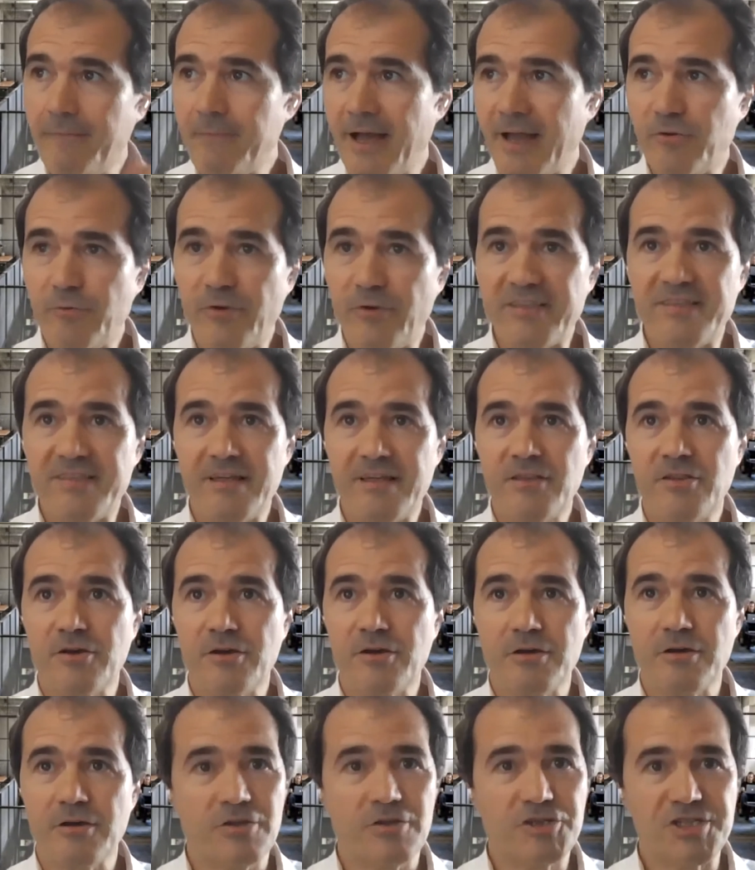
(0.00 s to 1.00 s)
addressing
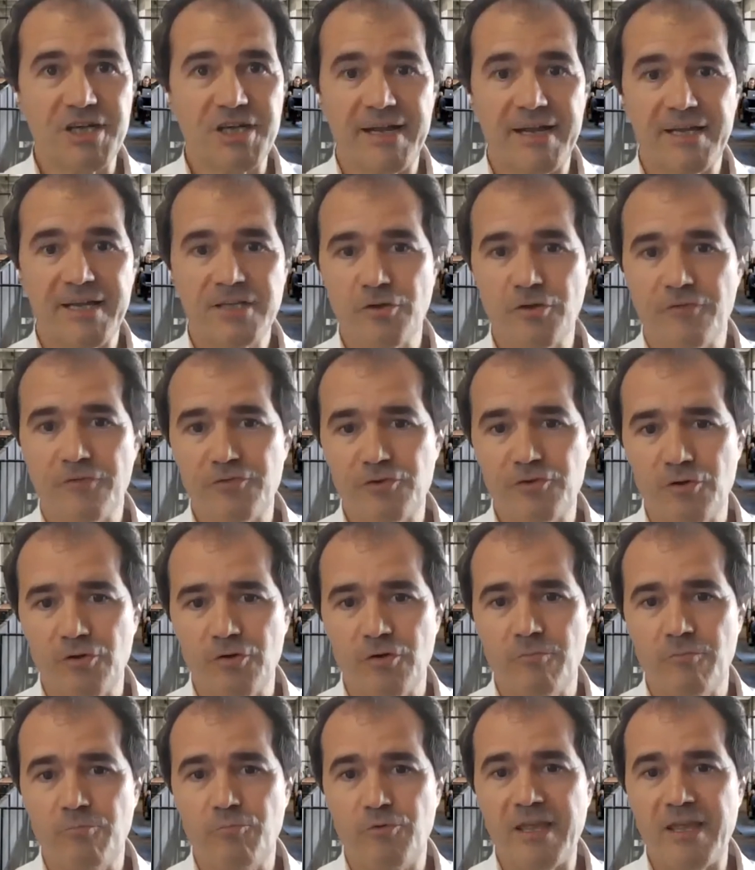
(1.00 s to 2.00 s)
the challenge of
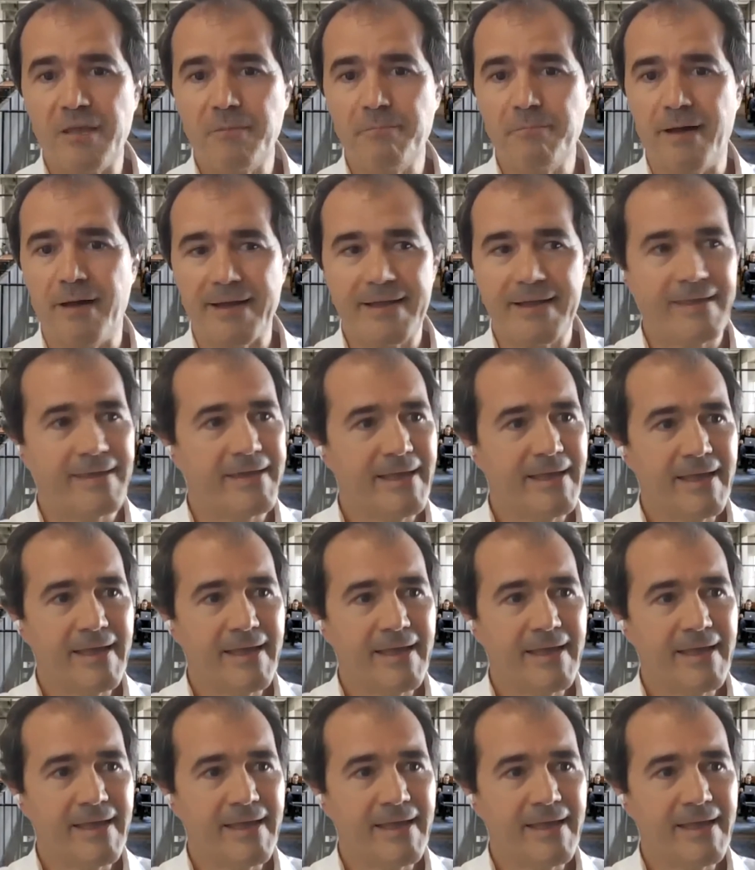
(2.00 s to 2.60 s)
bringing back